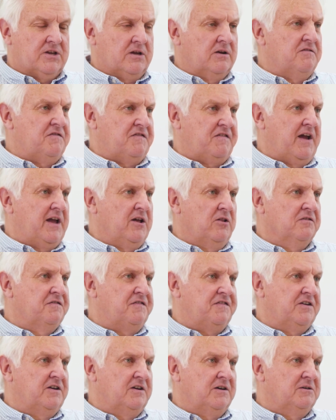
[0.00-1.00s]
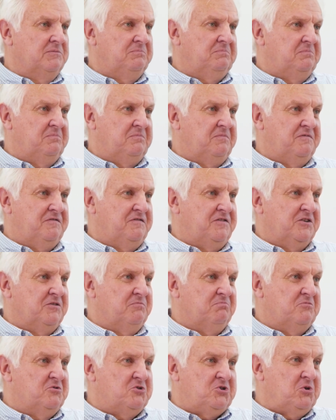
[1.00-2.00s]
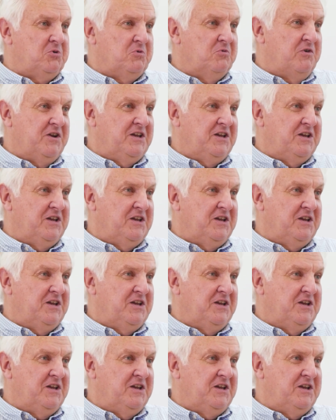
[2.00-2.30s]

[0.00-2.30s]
going to fail for two